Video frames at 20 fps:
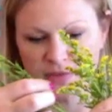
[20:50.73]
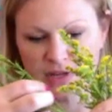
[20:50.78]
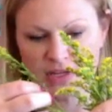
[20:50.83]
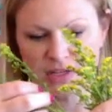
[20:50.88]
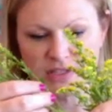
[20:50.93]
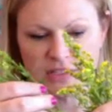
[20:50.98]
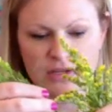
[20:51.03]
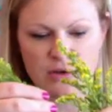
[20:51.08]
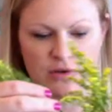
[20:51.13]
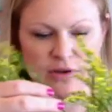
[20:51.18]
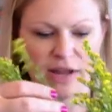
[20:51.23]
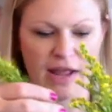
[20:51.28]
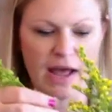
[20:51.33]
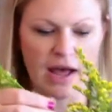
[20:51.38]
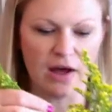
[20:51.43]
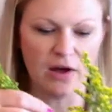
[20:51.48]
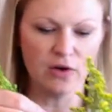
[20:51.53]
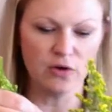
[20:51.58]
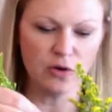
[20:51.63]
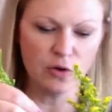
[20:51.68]
So
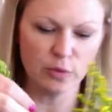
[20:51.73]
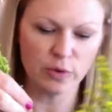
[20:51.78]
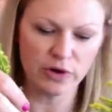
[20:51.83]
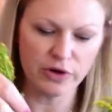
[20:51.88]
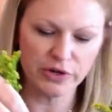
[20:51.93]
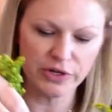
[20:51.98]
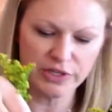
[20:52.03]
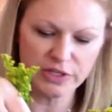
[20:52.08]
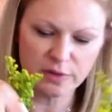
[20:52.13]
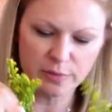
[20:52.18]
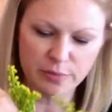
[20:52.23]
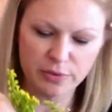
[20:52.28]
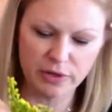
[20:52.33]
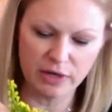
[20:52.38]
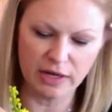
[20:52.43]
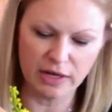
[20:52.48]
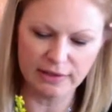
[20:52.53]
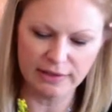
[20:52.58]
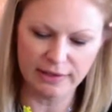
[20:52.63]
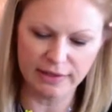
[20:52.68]
now we're going to put
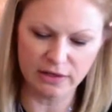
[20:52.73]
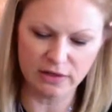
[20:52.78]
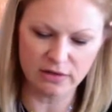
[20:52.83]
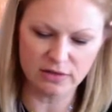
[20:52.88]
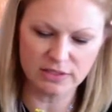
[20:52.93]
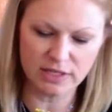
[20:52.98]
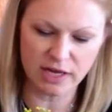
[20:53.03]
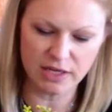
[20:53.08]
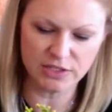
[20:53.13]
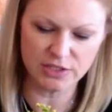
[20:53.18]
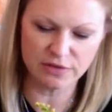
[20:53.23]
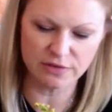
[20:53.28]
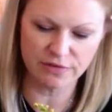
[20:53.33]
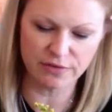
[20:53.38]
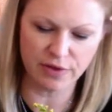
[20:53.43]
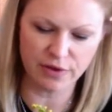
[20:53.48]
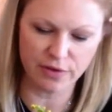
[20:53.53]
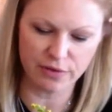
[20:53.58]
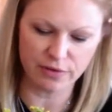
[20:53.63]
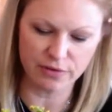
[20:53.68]
a little touch of
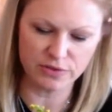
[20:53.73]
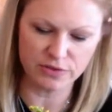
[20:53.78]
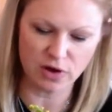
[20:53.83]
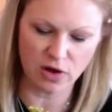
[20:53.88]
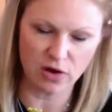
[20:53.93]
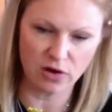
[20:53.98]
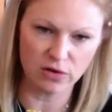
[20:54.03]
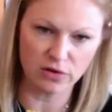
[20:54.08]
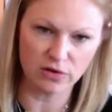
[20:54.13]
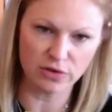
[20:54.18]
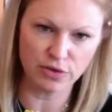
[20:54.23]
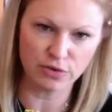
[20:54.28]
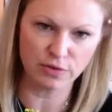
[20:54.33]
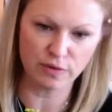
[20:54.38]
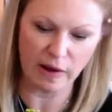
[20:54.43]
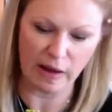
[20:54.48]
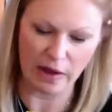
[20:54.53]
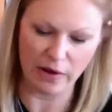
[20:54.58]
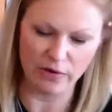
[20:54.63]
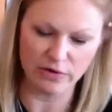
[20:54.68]
those all
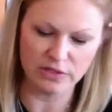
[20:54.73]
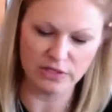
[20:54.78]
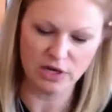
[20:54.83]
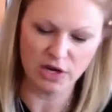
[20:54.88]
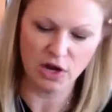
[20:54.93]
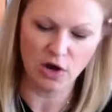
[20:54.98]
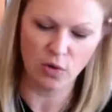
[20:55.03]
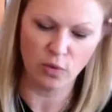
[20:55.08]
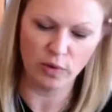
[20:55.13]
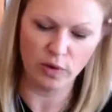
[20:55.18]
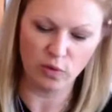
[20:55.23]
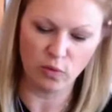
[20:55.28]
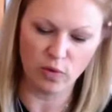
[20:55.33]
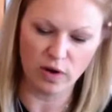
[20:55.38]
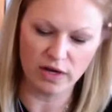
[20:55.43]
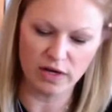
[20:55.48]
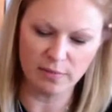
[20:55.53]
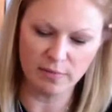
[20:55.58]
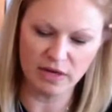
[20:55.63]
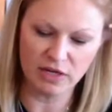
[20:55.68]
throughout. We
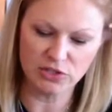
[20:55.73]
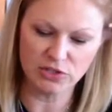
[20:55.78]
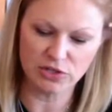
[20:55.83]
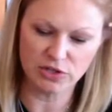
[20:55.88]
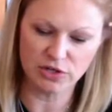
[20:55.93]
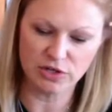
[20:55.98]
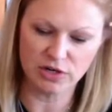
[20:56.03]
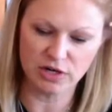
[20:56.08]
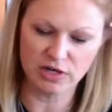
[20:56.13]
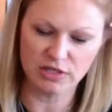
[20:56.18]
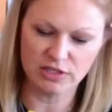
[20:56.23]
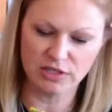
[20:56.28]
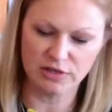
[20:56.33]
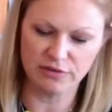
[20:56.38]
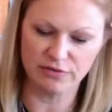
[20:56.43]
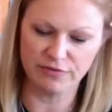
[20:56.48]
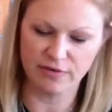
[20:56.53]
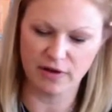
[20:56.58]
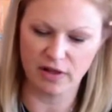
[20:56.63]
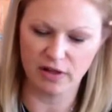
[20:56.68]
want to make sure to
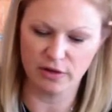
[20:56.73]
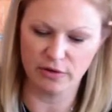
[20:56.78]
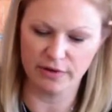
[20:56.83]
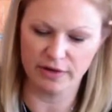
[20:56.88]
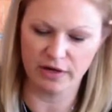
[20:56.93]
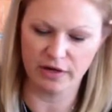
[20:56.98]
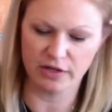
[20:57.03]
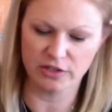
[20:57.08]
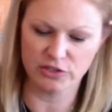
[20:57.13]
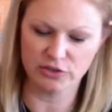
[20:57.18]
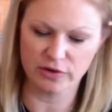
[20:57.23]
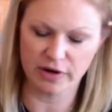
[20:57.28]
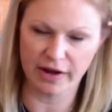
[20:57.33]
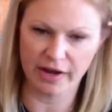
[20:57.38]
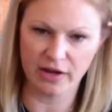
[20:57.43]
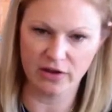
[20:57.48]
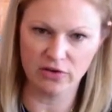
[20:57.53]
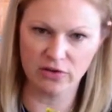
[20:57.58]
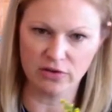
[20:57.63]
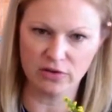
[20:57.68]
follow in our
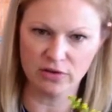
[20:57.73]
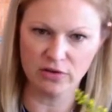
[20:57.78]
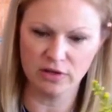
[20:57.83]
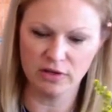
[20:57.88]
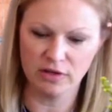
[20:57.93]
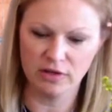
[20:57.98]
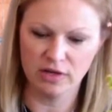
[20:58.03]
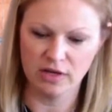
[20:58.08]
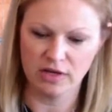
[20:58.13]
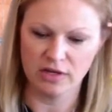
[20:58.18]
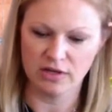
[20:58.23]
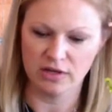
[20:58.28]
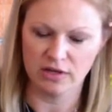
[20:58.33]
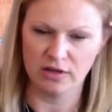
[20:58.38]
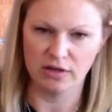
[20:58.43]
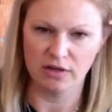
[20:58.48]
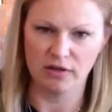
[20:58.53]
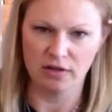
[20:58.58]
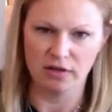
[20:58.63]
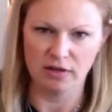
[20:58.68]
triangle
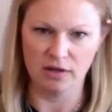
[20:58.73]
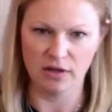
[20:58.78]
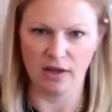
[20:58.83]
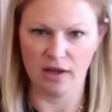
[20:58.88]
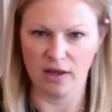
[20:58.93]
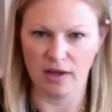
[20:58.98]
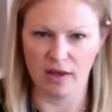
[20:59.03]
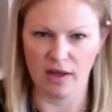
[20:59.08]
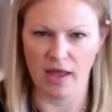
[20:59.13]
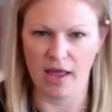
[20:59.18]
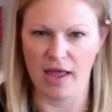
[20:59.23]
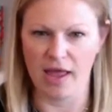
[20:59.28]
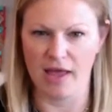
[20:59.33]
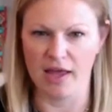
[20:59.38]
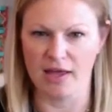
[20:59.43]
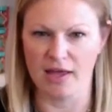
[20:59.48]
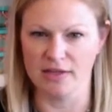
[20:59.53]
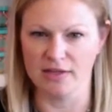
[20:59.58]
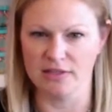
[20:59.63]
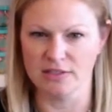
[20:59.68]

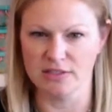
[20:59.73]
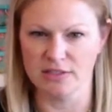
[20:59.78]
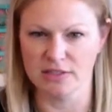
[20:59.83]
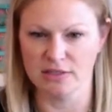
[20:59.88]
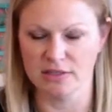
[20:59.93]
and